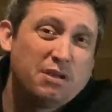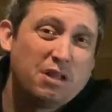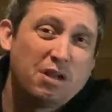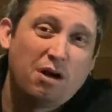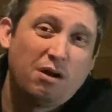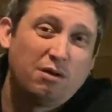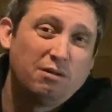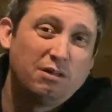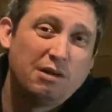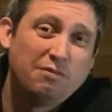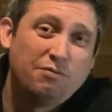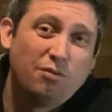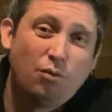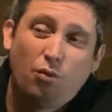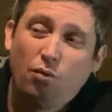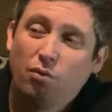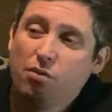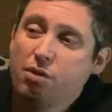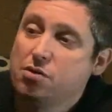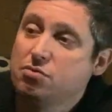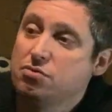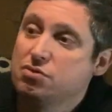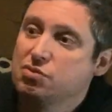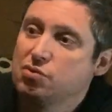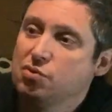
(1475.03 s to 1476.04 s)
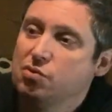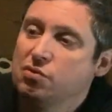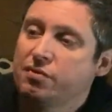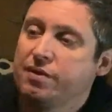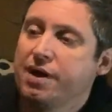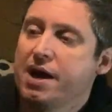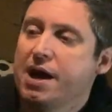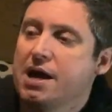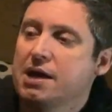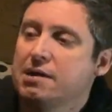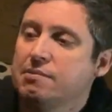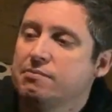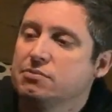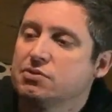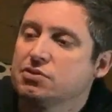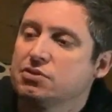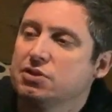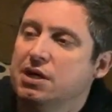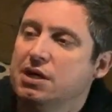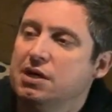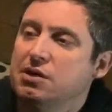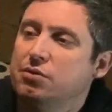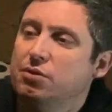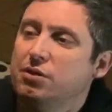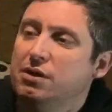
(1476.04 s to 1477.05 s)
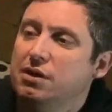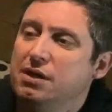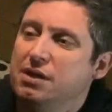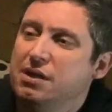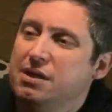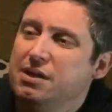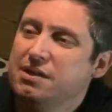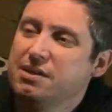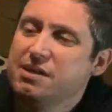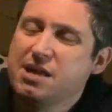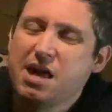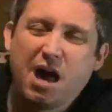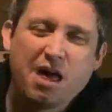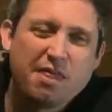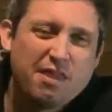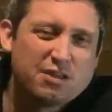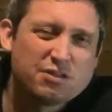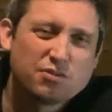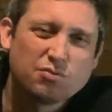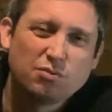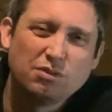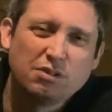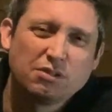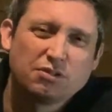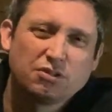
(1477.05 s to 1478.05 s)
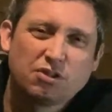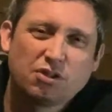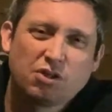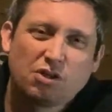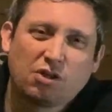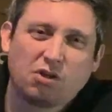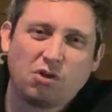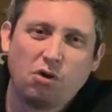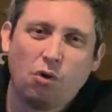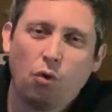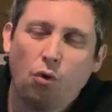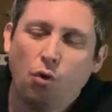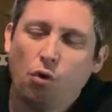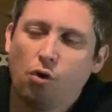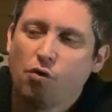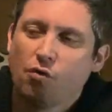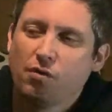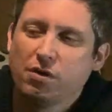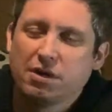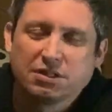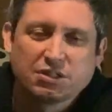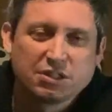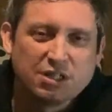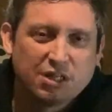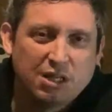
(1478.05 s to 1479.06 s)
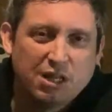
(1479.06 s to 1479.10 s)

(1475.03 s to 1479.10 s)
I love all those sort of games. So yeah, this one looks glorious.